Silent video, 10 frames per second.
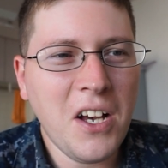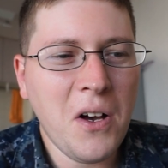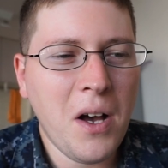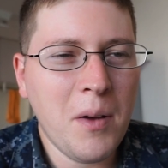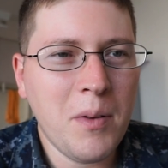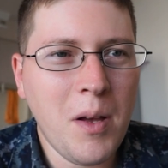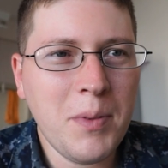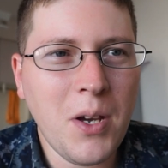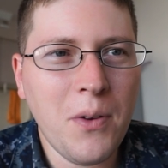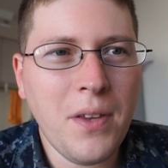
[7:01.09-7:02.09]
I'll
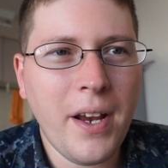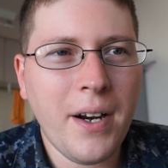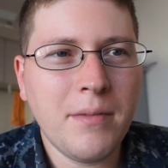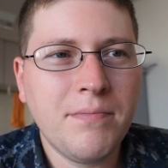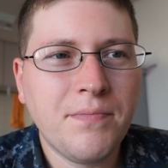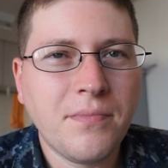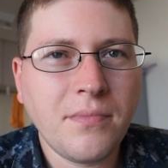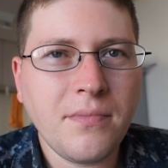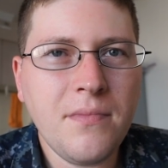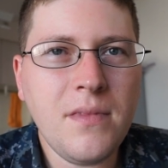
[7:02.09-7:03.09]
be going there.
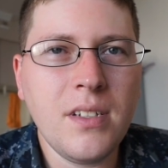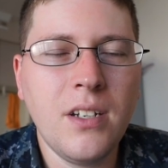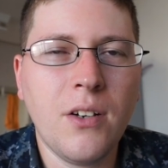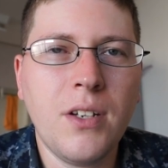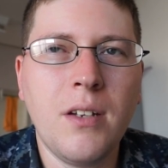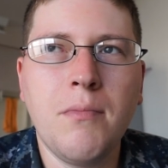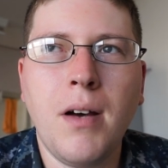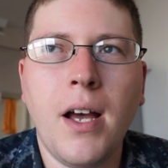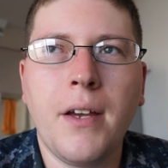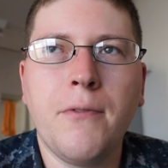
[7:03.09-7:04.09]
You know, getting
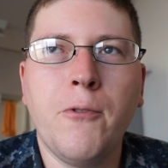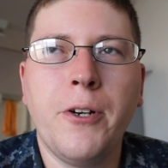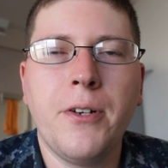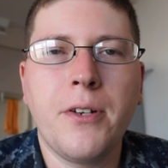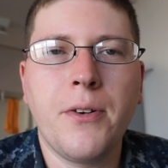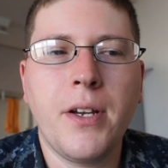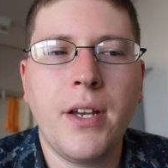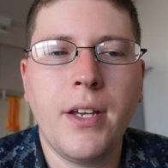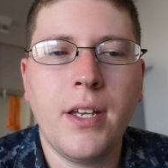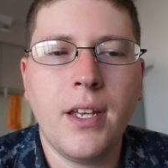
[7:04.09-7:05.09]
my 4-year
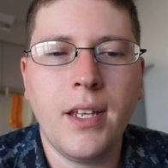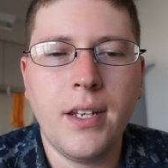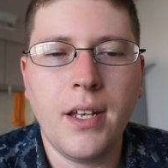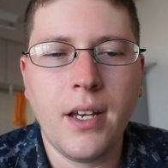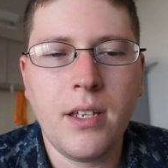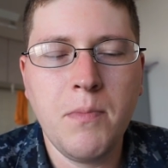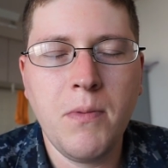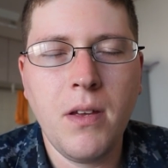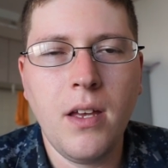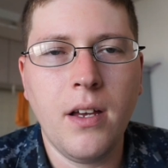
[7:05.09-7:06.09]
degree in
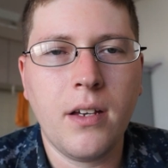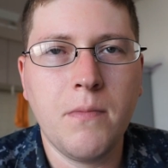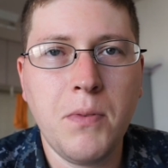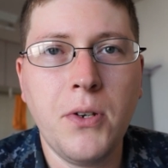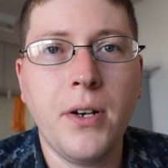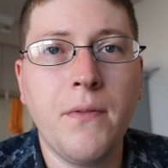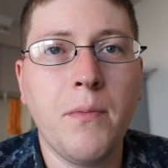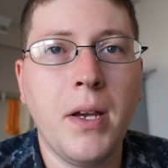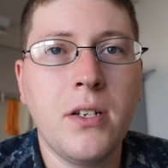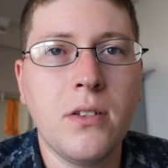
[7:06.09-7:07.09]
computer
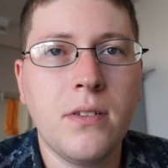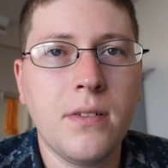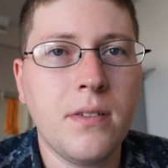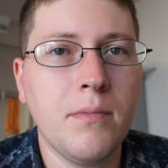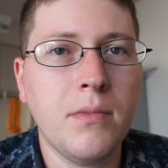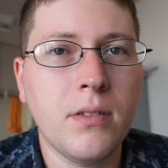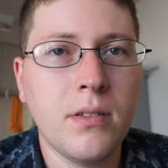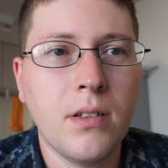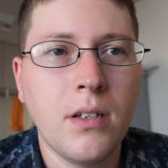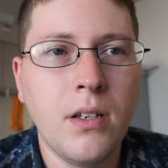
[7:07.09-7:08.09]
information systems.